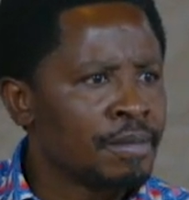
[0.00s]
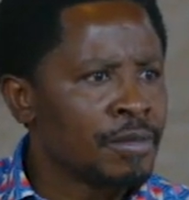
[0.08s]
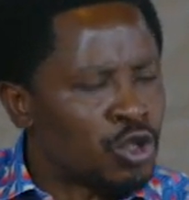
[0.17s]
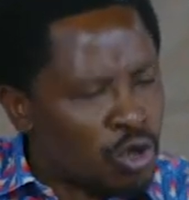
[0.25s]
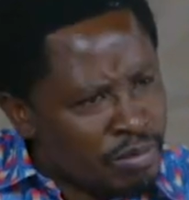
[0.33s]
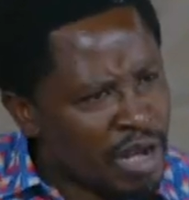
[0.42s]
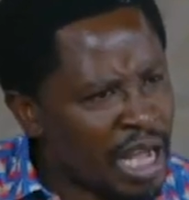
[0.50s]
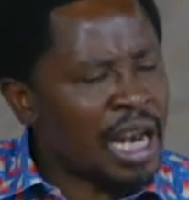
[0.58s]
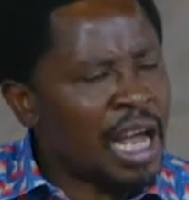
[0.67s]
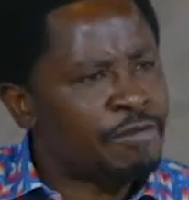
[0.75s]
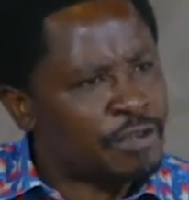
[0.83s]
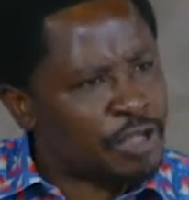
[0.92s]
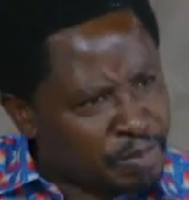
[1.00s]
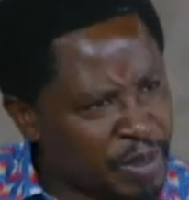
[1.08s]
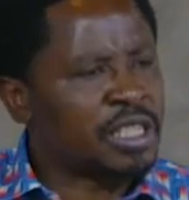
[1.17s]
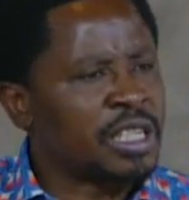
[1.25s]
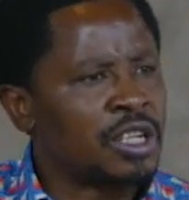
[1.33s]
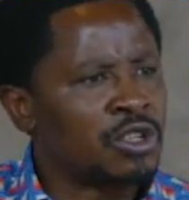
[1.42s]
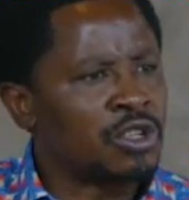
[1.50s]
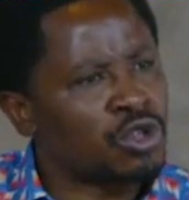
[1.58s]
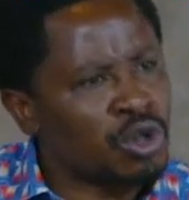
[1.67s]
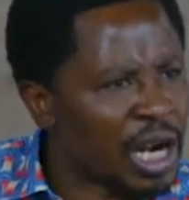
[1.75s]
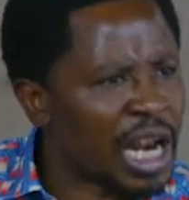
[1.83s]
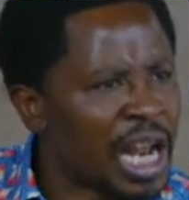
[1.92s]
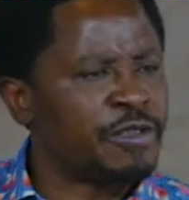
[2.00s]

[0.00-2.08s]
to my life spiritually, to your life